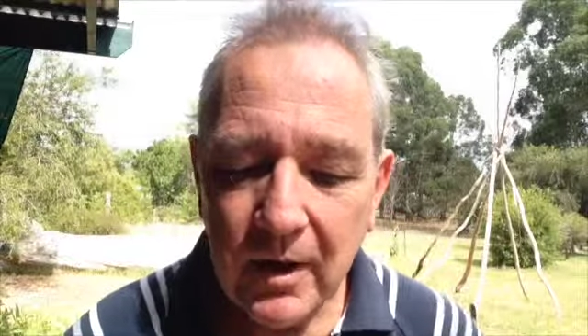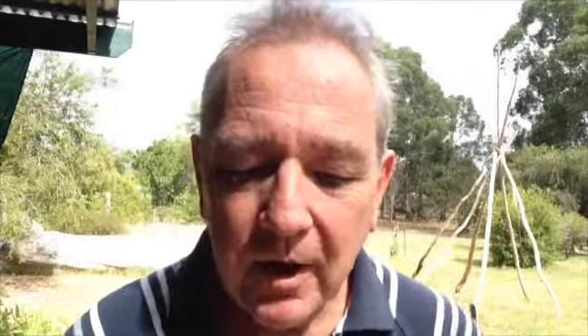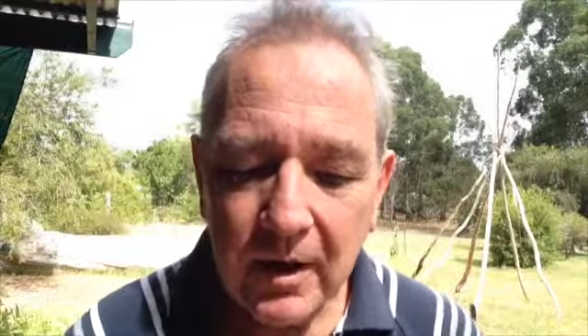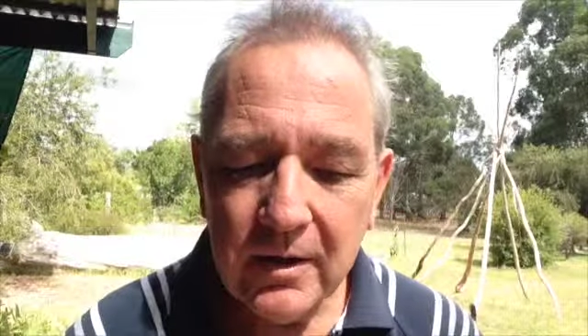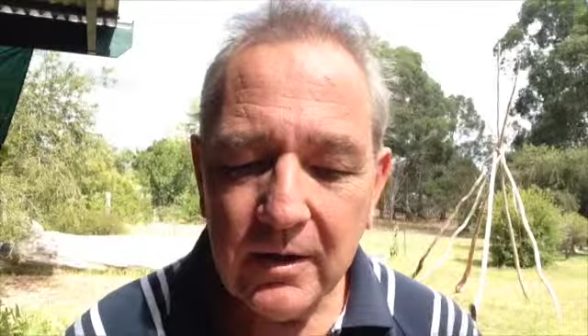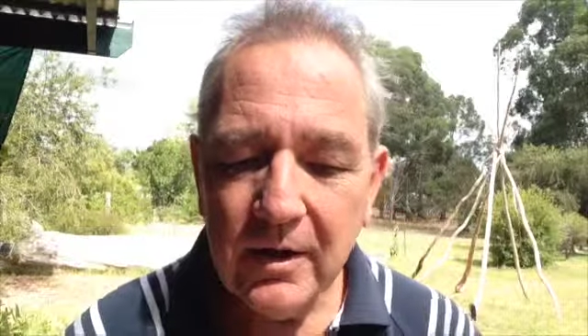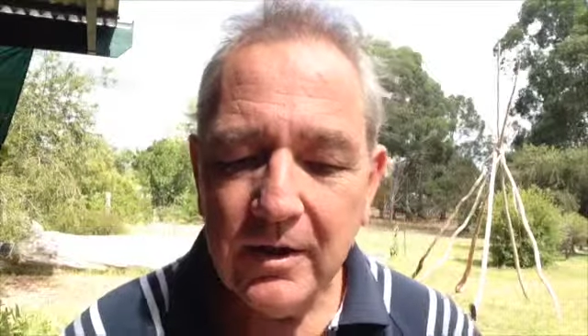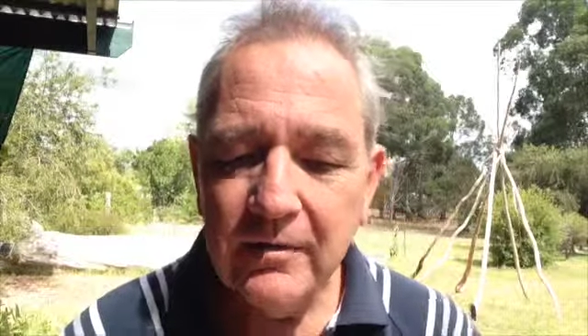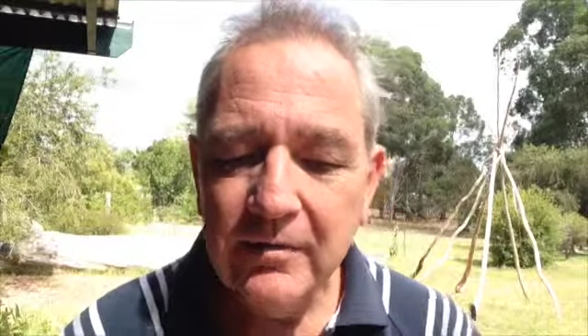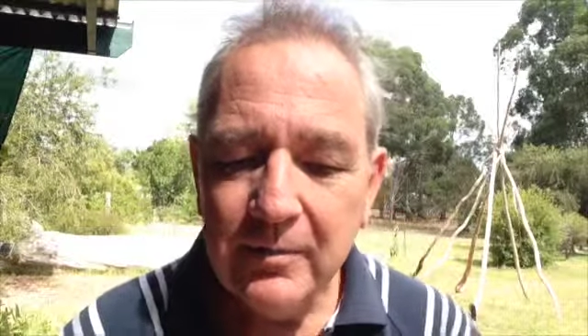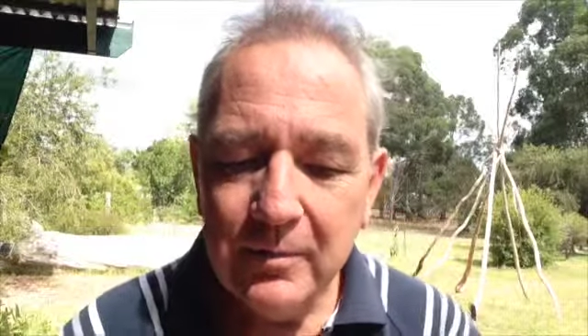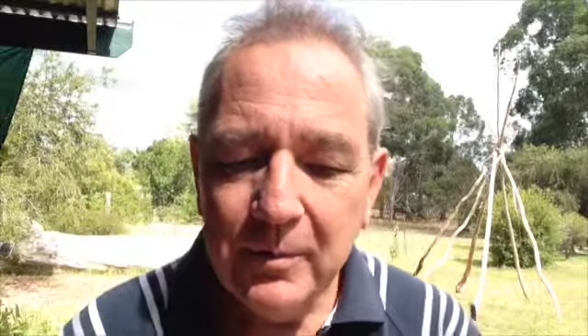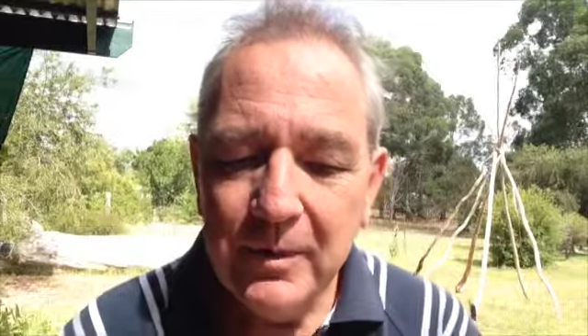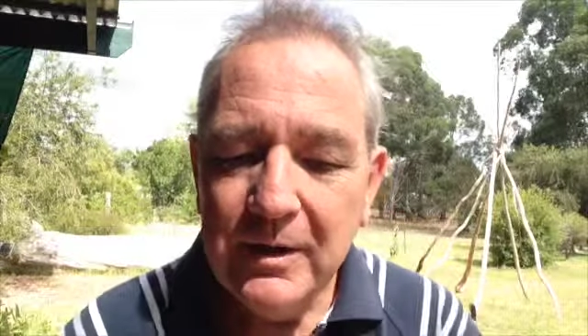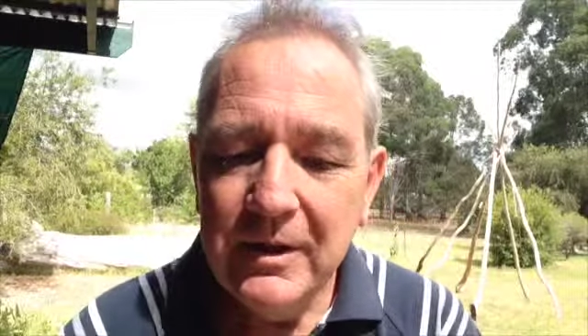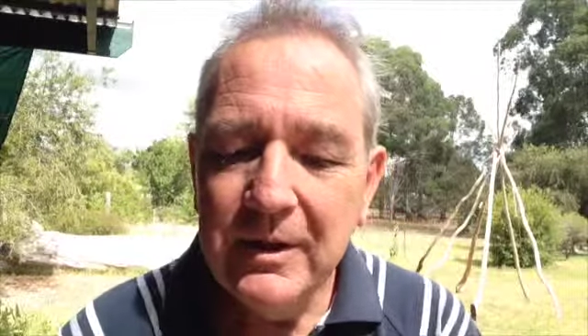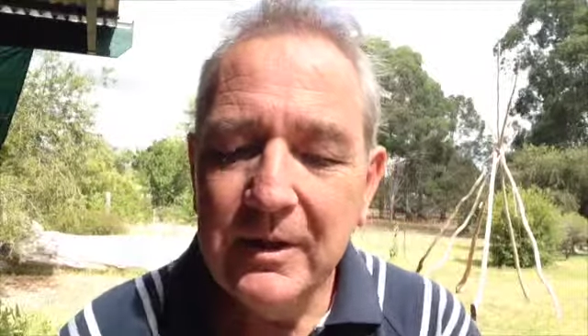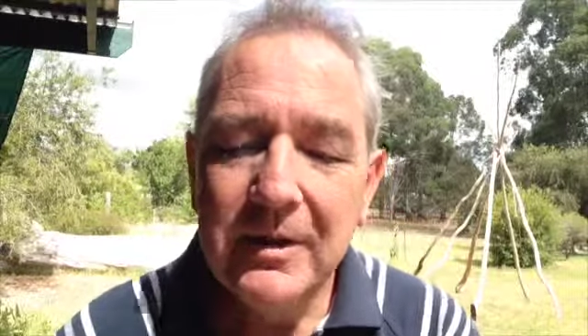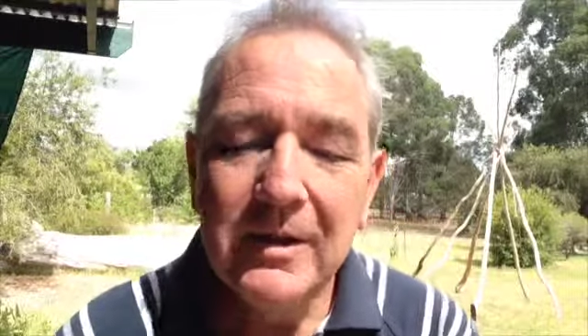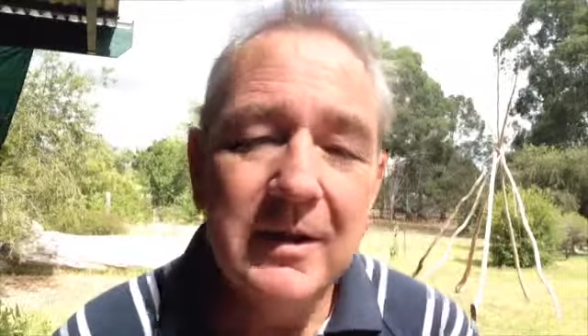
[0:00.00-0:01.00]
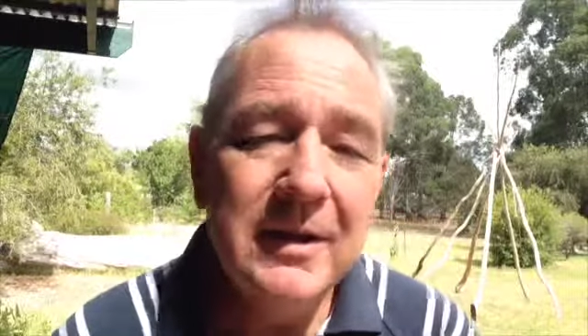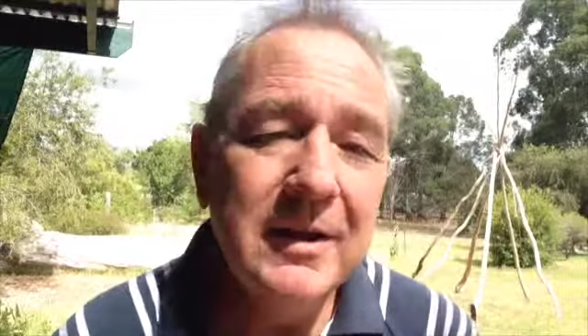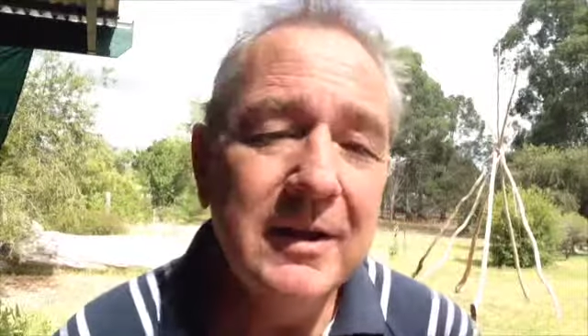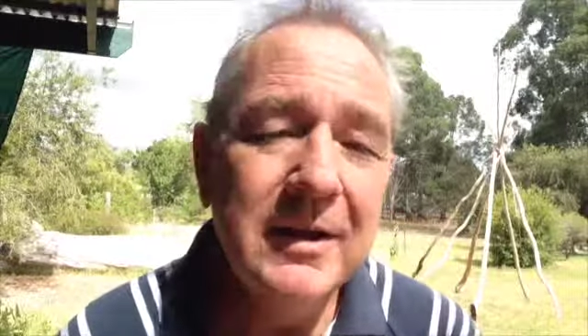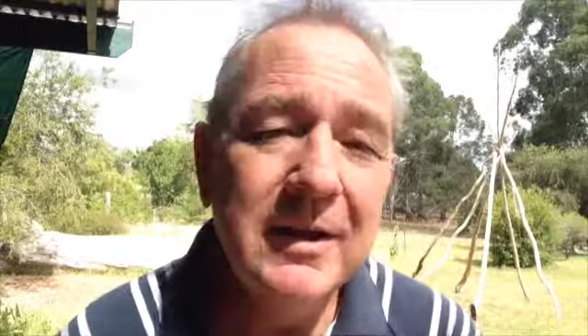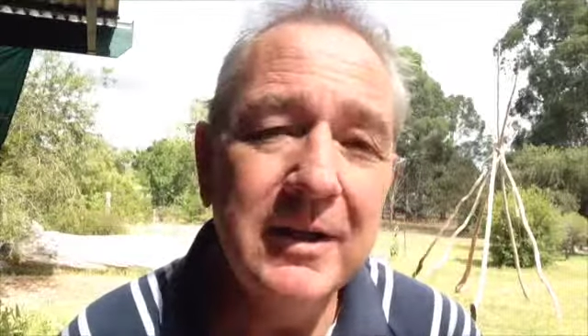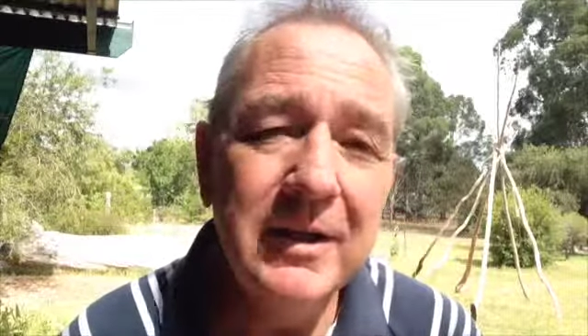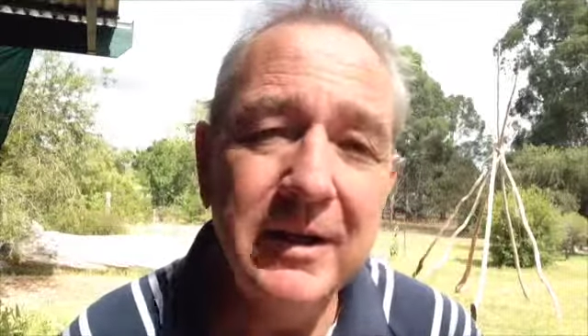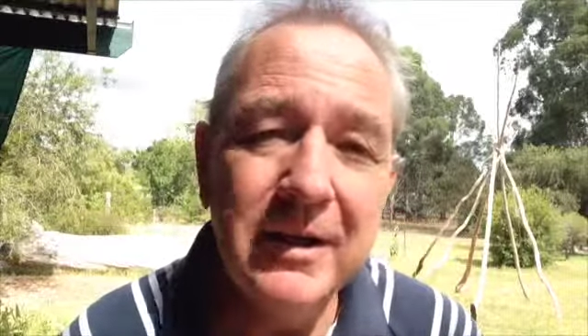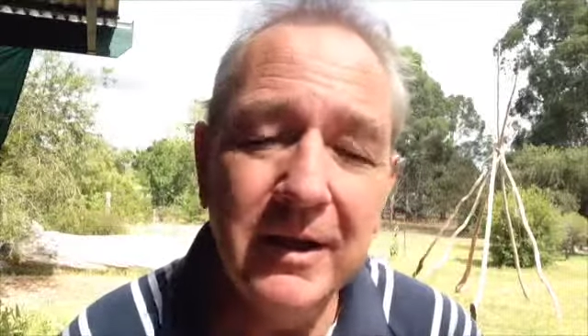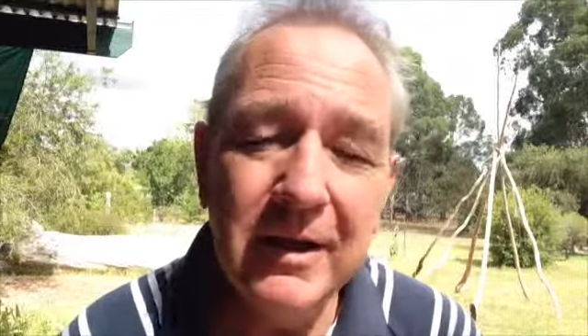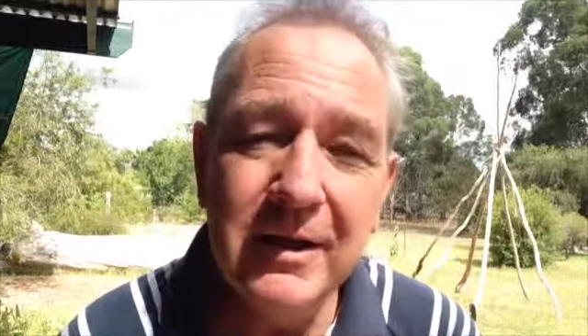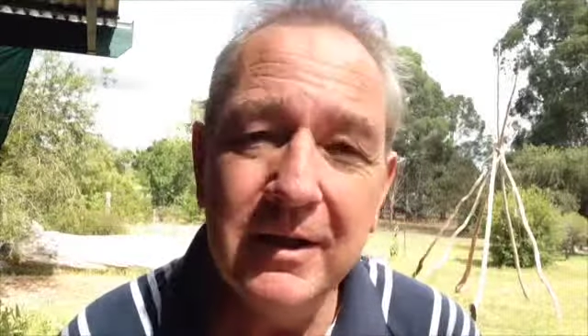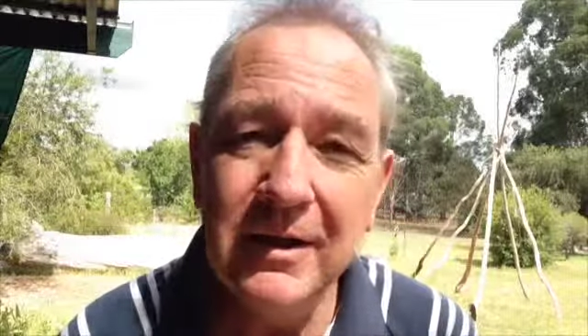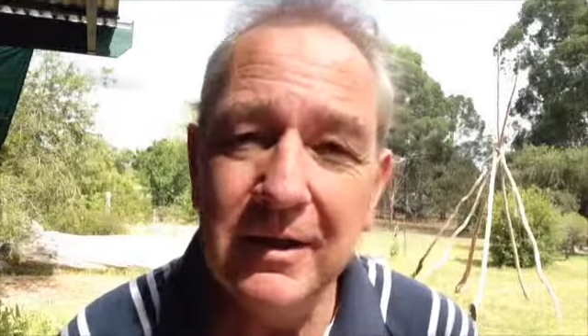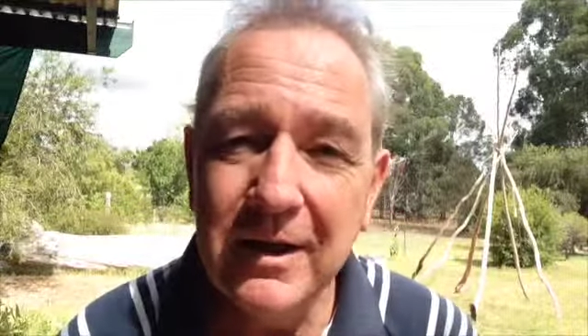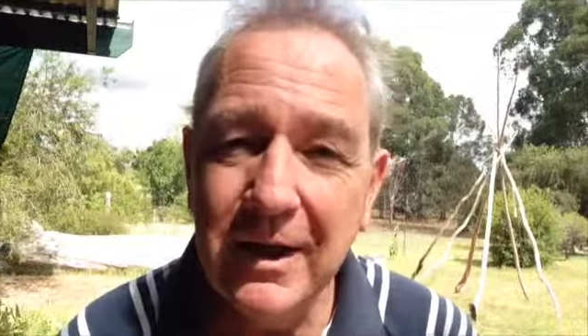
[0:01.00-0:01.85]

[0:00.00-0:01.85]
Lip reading: I've been in